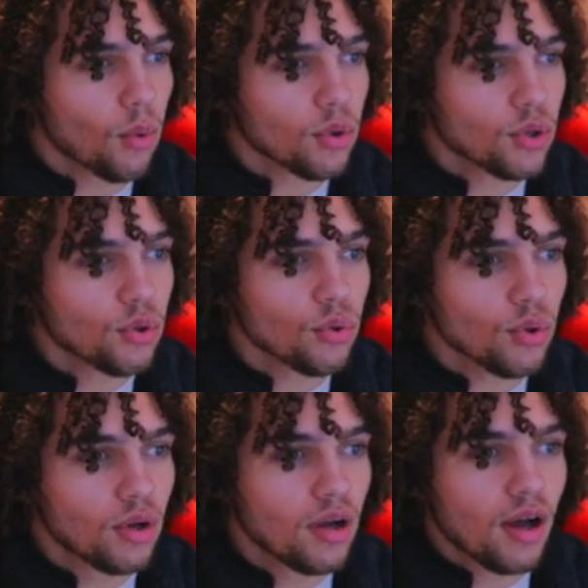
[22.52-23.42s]

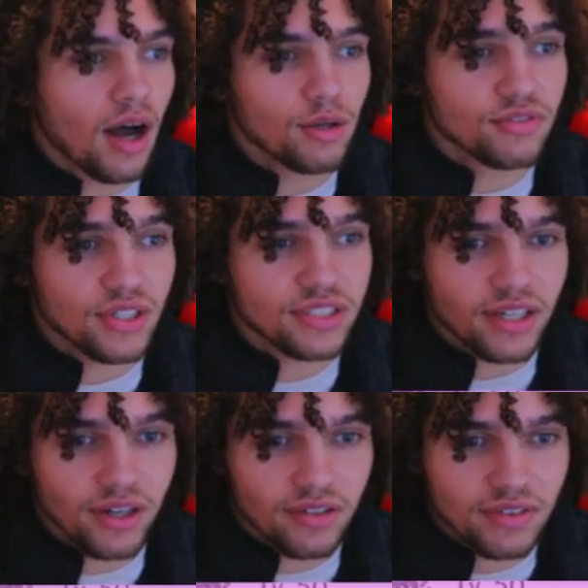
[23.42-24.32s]
cool. I was very
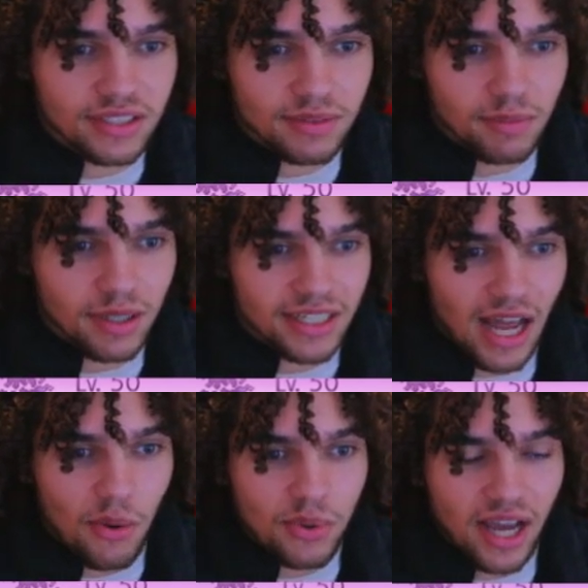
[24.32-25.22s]
scared of it, but
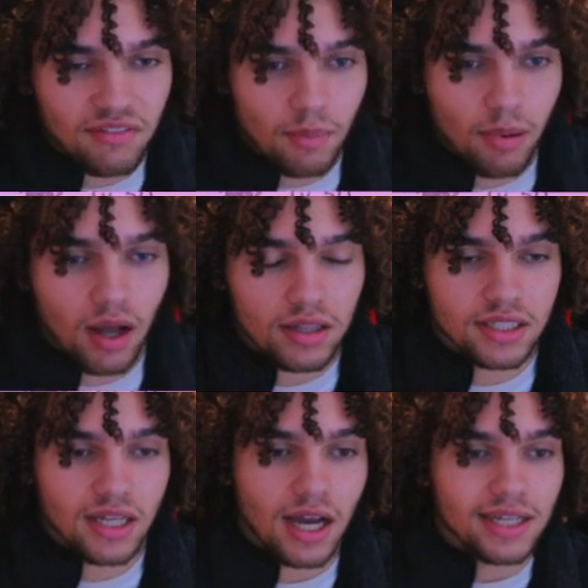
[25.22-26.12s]
now we have a
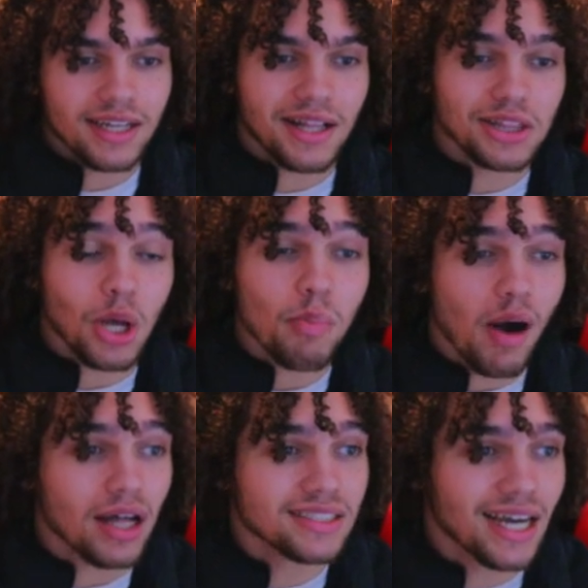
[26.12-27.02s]
Polygon, a low
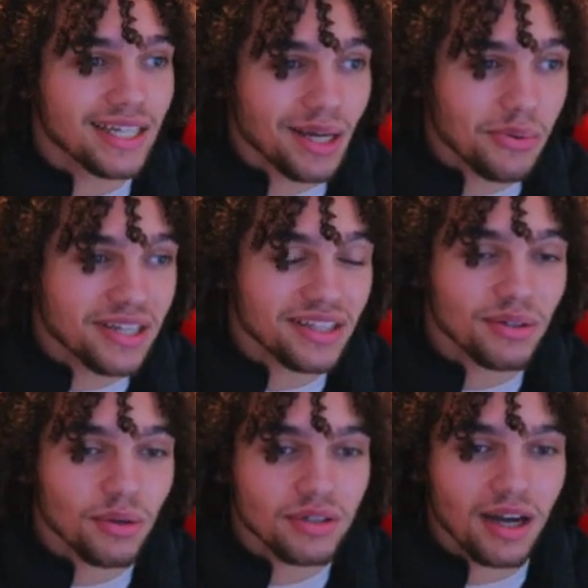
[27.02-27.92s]
Polygon that we
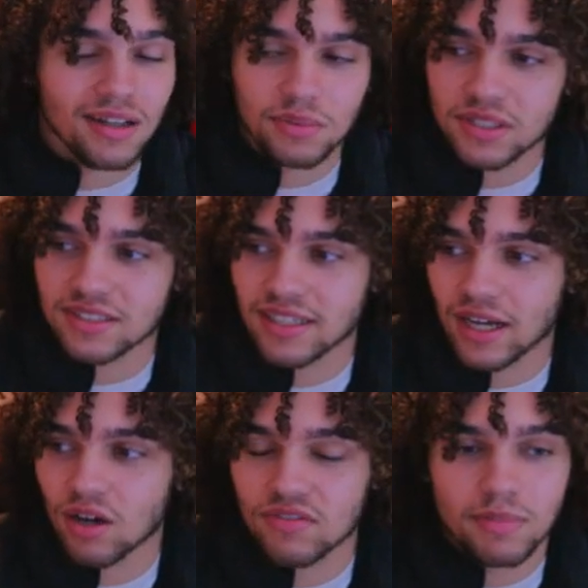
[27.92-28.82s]
can sack
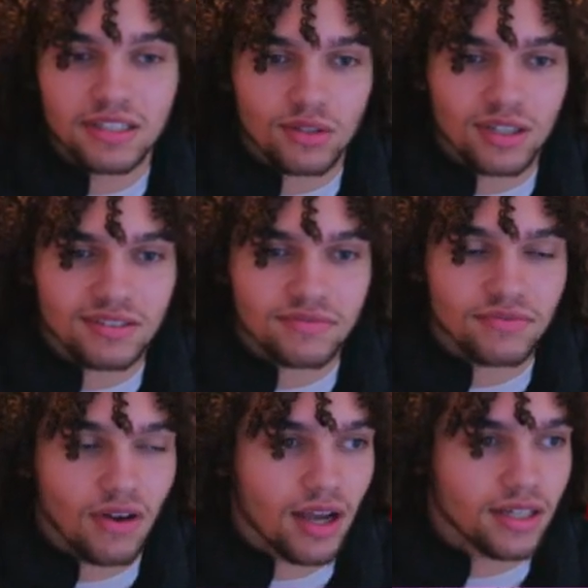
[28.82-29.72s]
off a bit, so that's
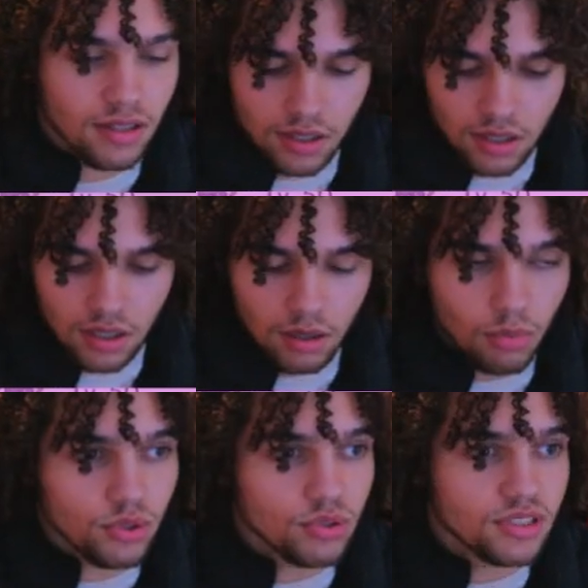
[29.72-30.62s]
fine. But
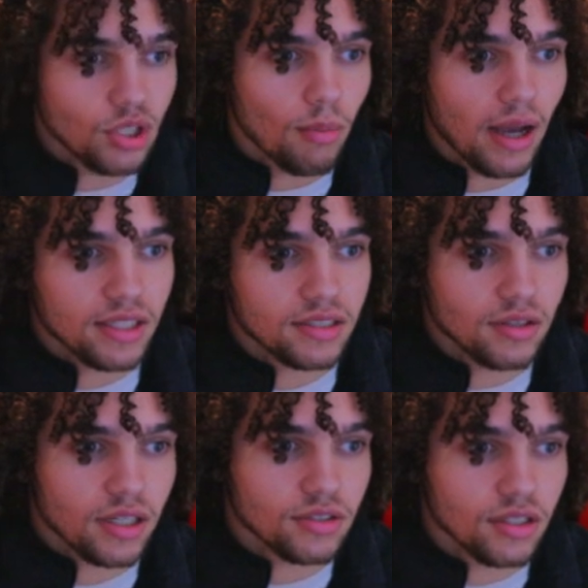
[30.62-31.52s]
we do see Cobalion.
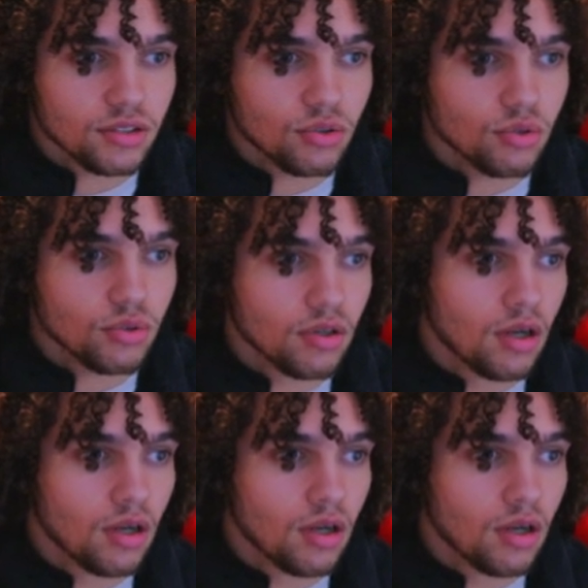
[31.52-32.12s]
Okay, so that's cool.